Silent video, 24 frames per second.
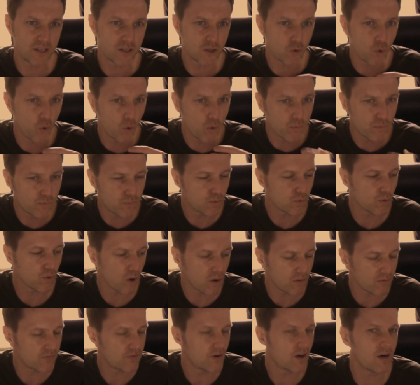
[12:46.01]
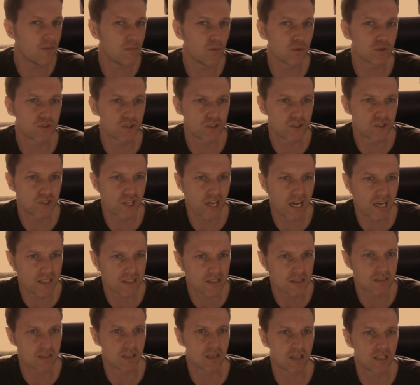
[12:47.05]
awful lot, far more to
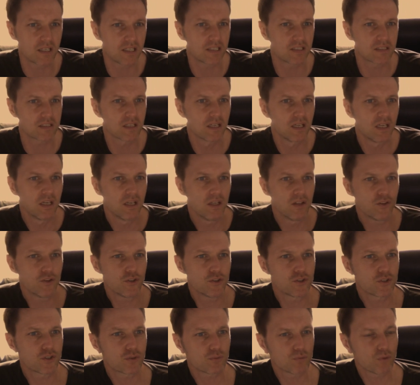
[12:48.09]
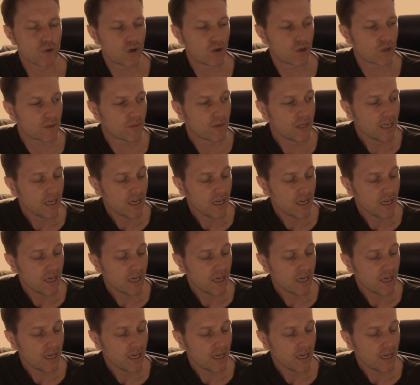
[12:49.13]
jazz stylings than to rock.